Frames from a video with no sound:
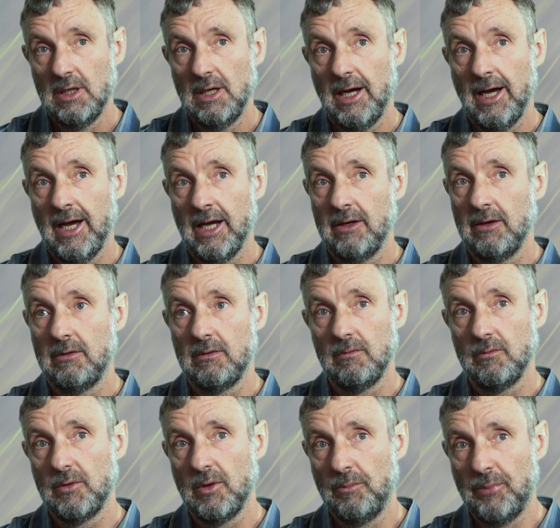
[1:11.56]
And
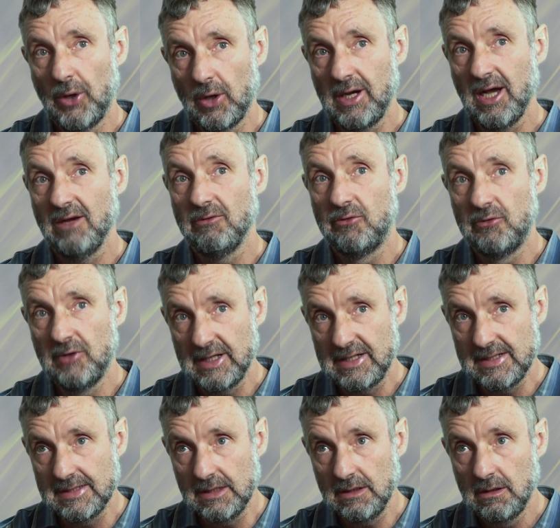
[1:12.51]
the book I've
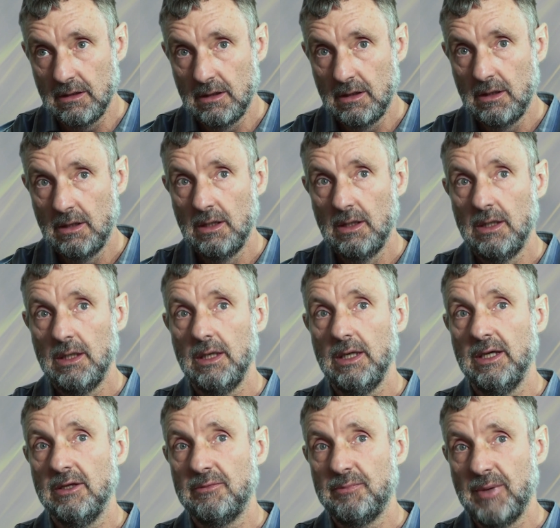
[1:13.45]
written
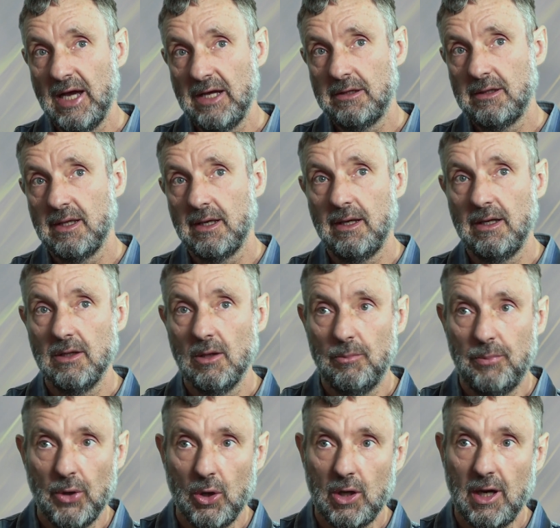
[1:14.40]
is basically the
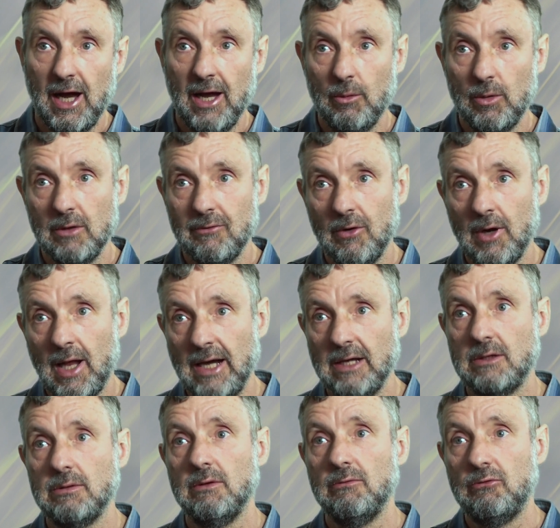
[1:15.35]
book I would have
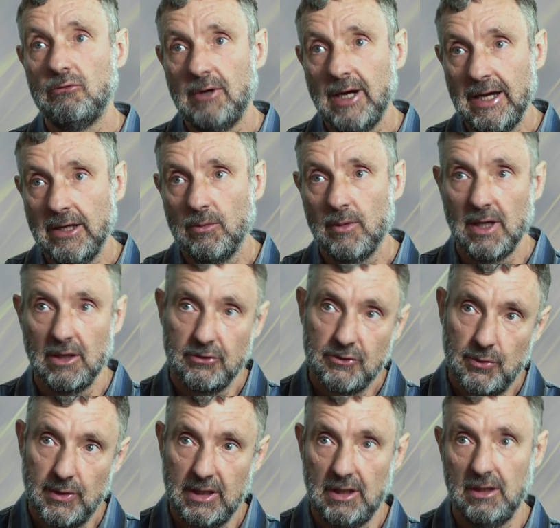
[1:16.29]
liked to have read when I was
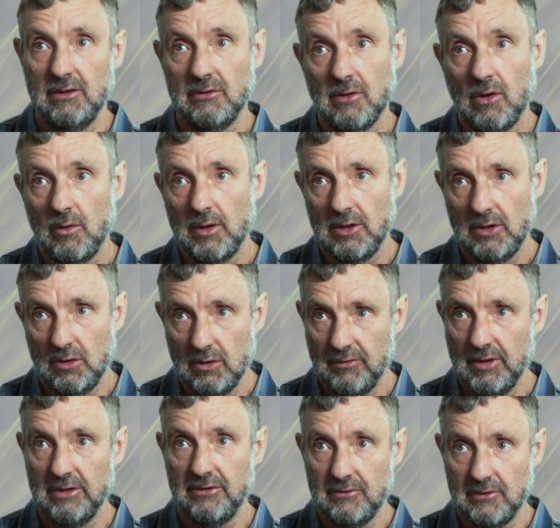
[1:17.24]
20 years old at
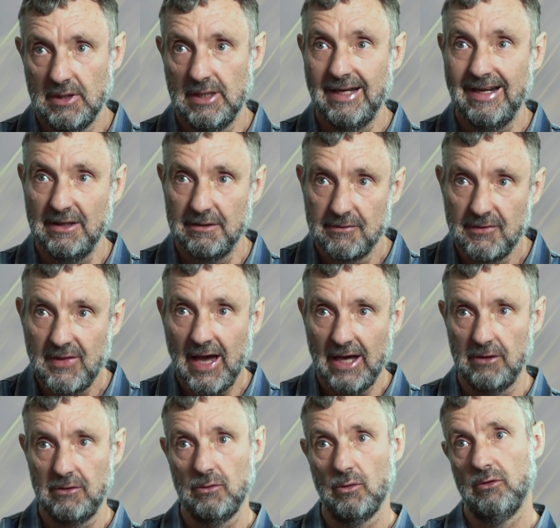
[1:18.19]
university. It is
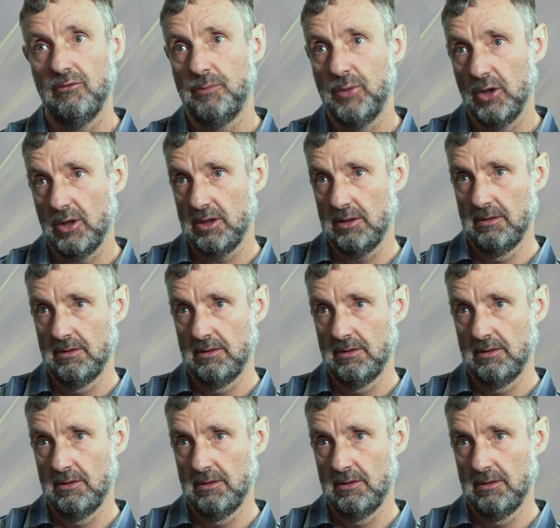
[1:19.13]
that sort of book.